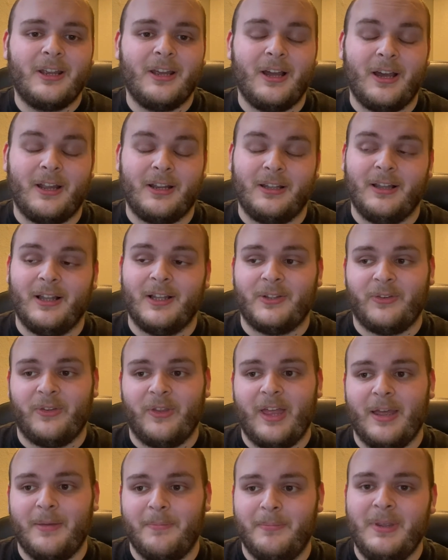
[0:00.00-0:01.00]
Unless
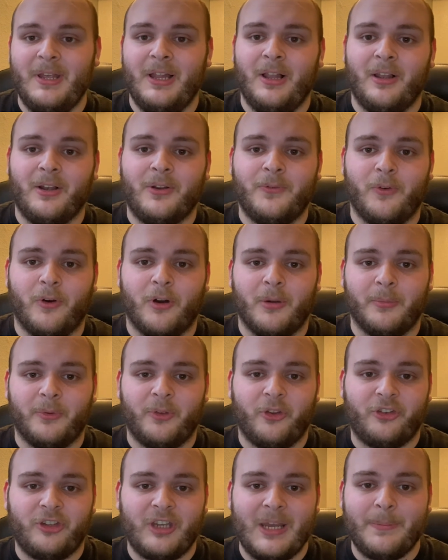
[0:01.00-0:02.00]
that milk forms
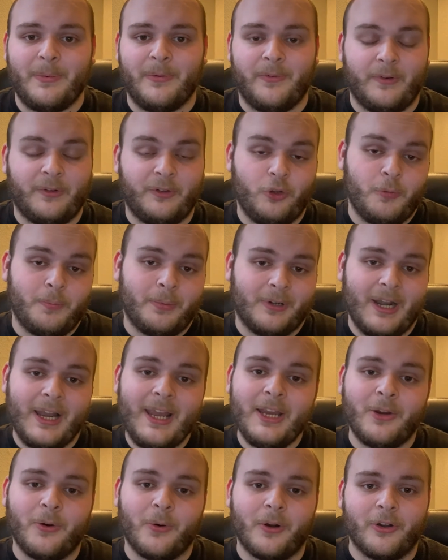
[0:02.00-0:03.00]
the shape of a super
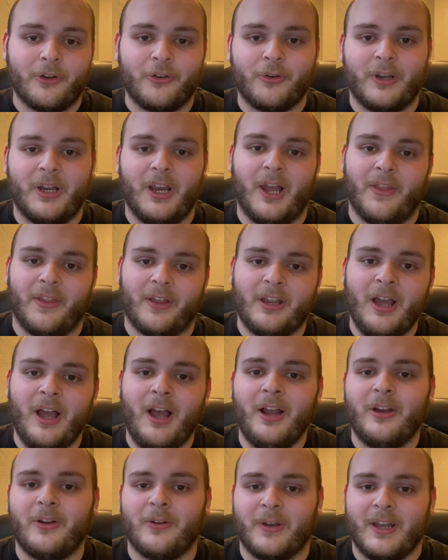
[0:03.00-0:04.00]
acorn tree on the
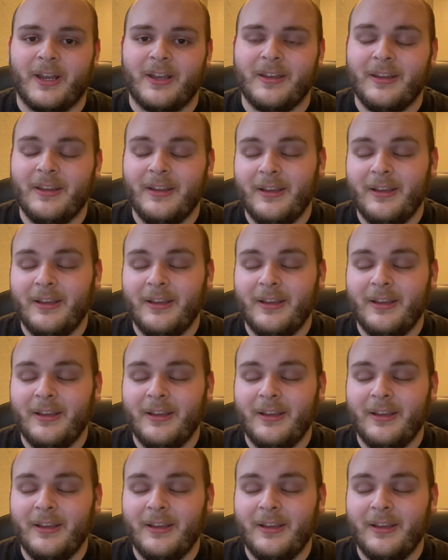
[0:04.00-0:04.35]
concrete.